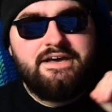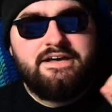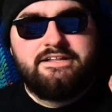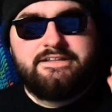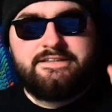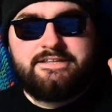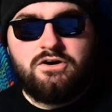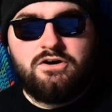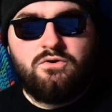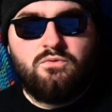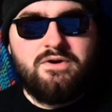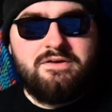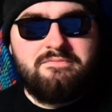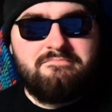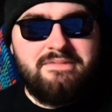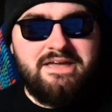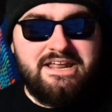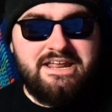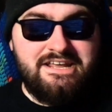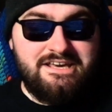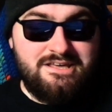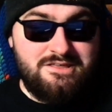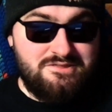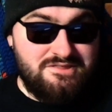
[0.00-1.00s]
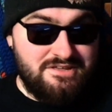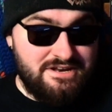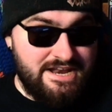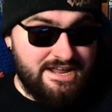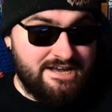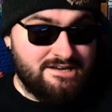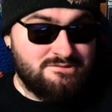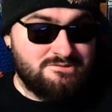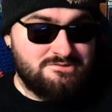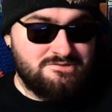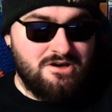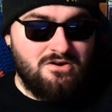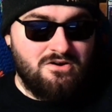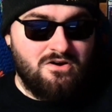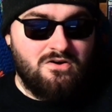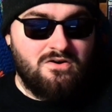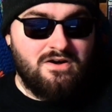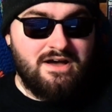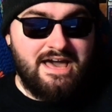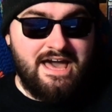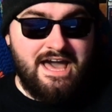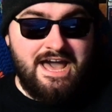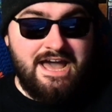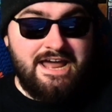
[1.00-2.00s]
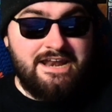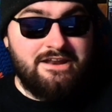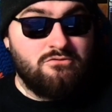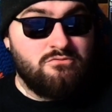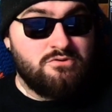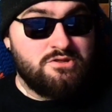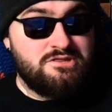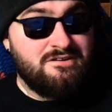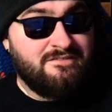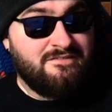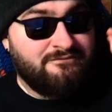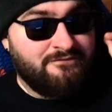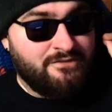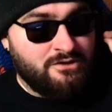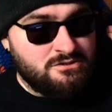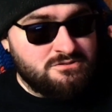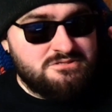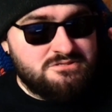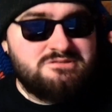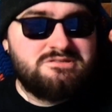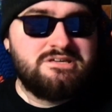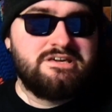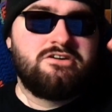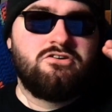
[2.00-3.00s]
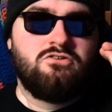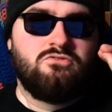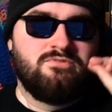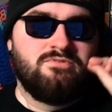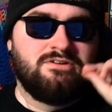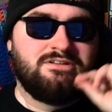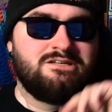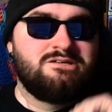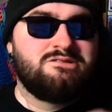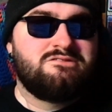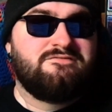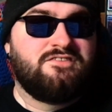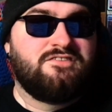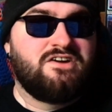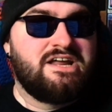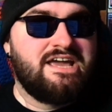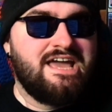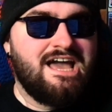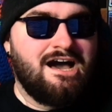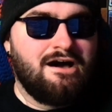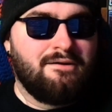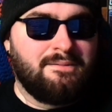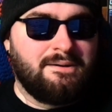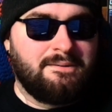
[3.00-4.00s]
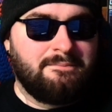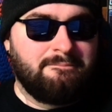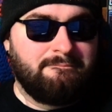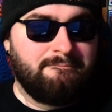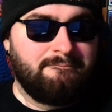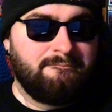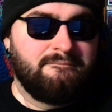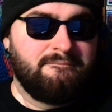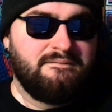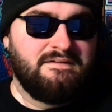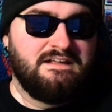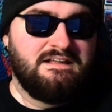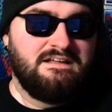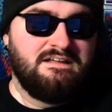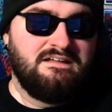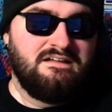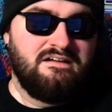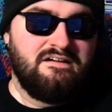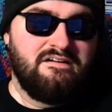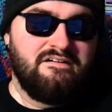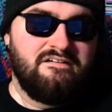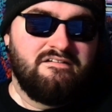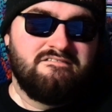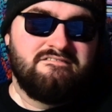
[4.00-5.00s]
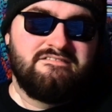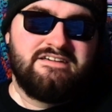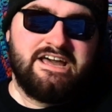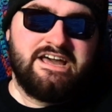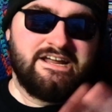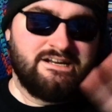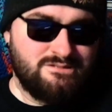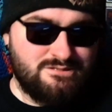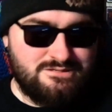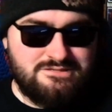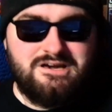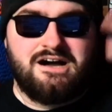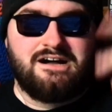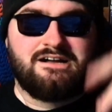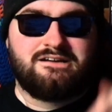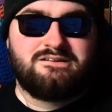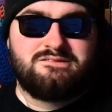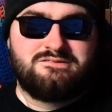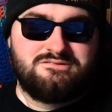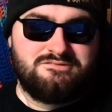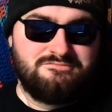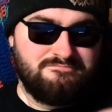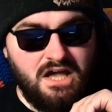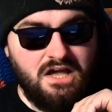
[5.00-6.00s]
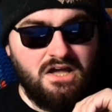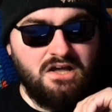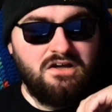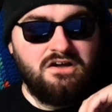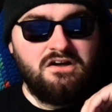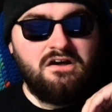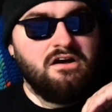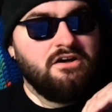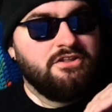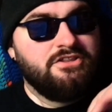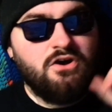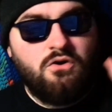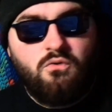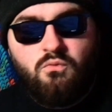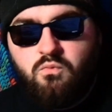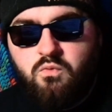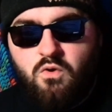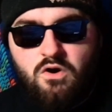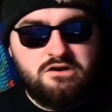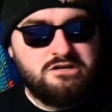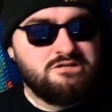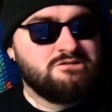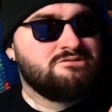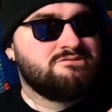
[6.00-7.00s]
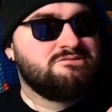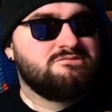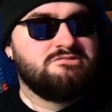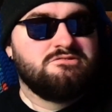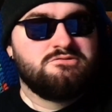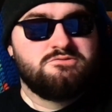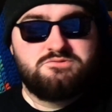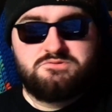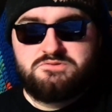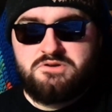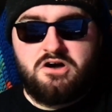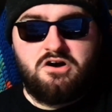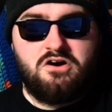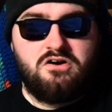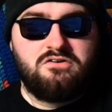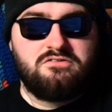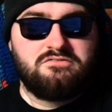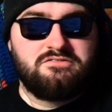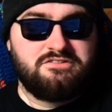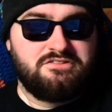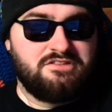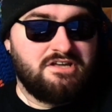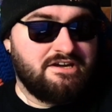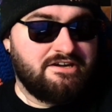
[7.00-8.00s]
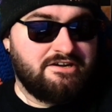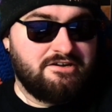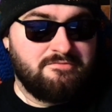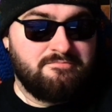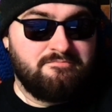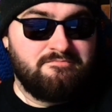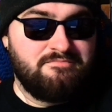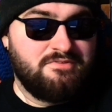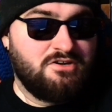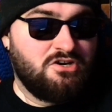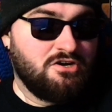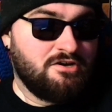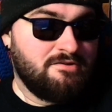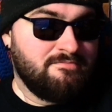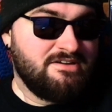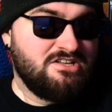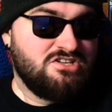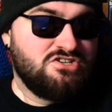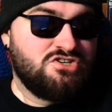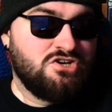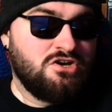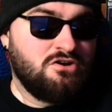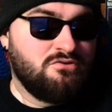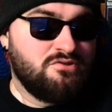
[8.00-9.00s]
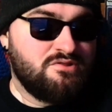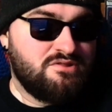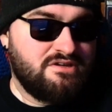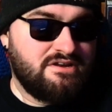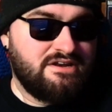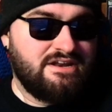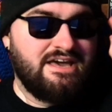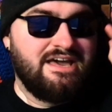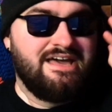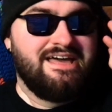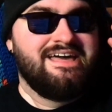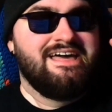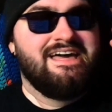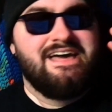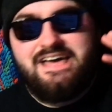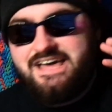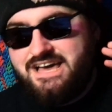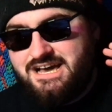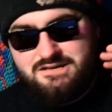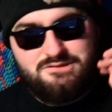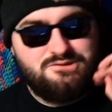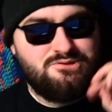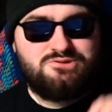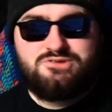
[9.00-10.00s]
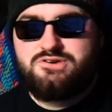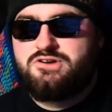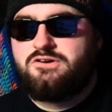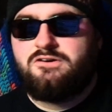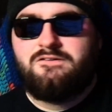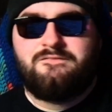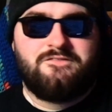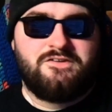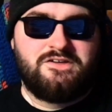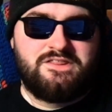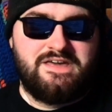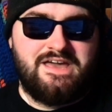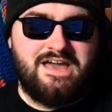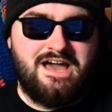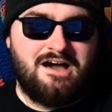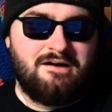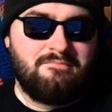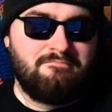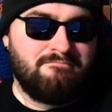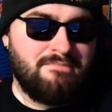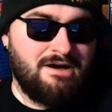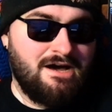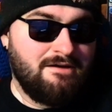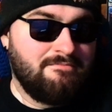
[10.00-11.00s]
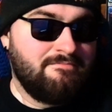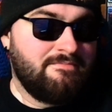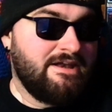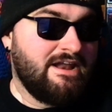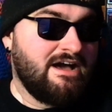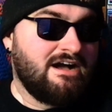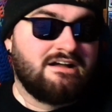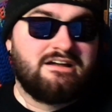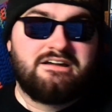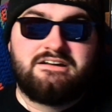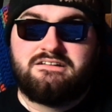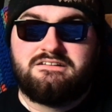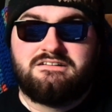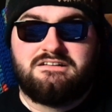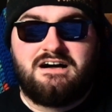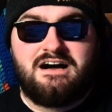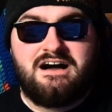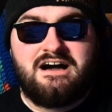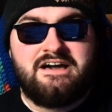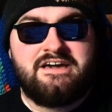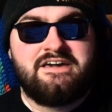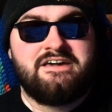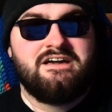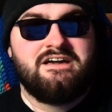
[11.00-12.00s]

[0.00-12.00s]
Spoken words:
Till We Meet is the next song, and it was the first single released for the album, and it sucks. The worst song that could have been chosen as a single for the album. I'm not gonna lie.